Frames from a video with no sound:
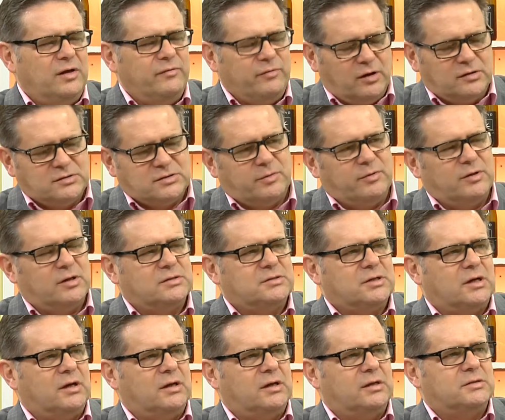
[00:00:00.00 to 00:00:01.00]
even on some of those
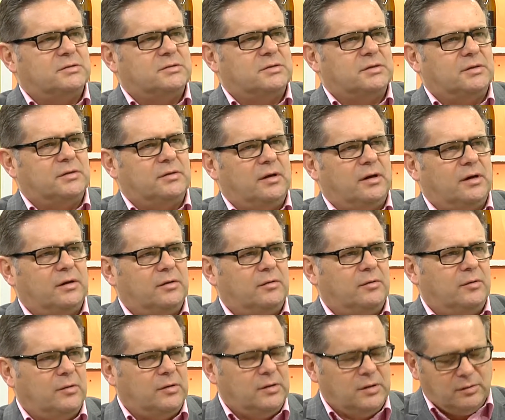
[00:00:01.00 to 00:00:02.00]
islands,
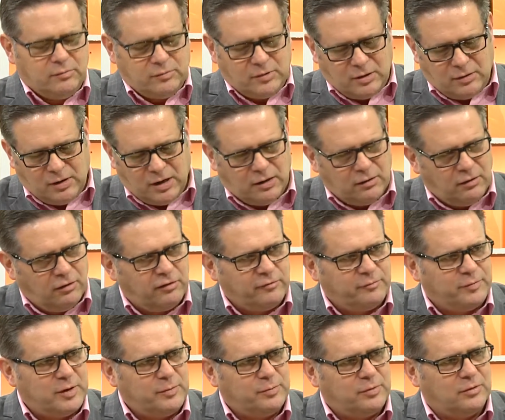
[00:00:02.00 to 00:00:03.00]
there are a lot
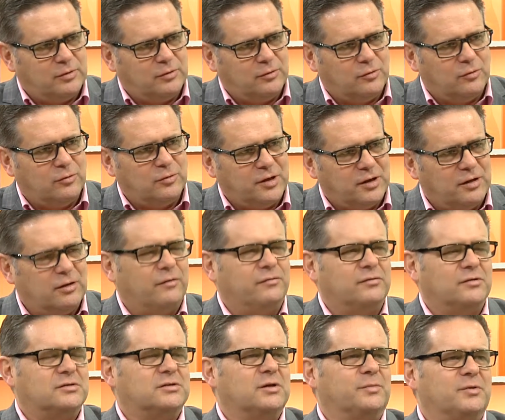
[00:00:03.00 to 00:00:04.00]
of people all getting off
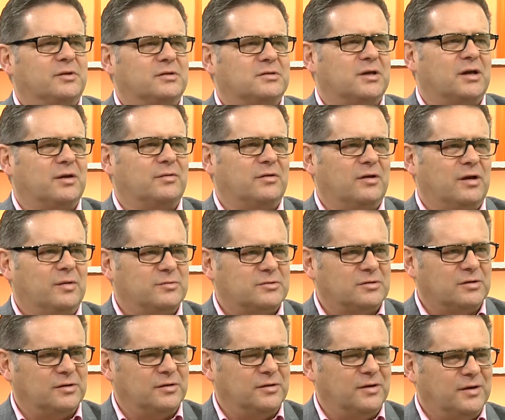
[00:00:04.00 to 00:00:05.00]
the ship at the same time.
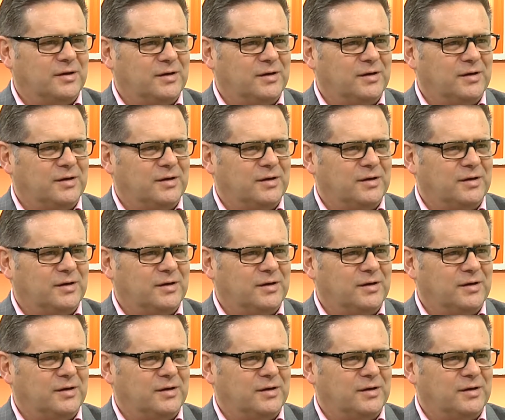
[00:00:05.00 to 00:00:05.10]
So